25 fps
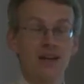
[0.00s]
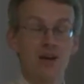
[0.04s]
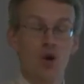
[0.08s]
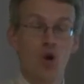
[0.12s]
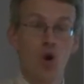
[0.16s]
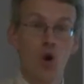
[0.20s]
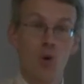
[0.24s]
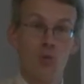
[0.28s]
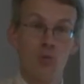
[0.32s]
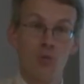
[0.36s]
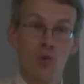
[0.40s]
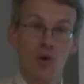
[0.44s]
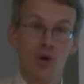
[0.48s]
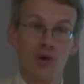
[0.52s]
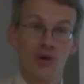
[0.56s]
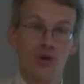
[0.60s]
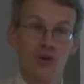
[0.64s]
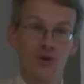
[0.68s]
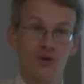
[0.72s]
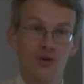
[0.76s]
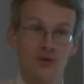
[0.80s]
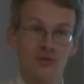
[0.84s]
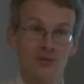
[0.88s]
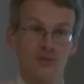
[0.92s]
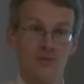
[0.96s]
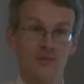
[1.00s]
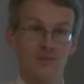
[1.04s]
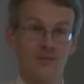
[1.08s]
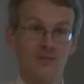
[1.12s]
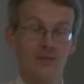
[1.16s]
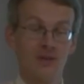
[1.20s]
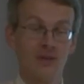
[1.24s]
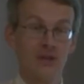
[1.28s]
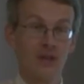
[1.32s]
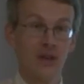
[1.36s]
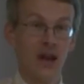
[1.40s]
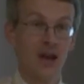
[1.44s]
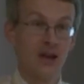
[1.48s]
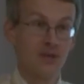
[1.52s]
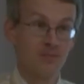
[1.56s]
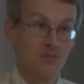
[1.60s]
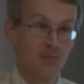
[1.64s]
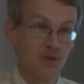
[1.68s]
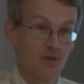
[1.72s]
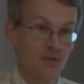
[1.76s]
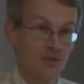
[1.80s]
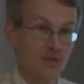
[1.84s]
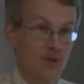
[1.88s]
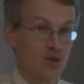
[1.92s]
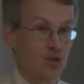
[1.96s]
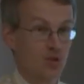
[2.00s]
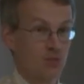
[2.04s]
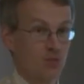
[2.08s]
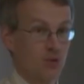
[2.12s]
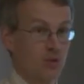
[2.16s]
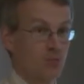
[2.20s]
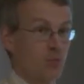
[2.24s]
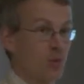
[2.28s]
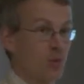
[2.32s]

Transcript: common type of measurement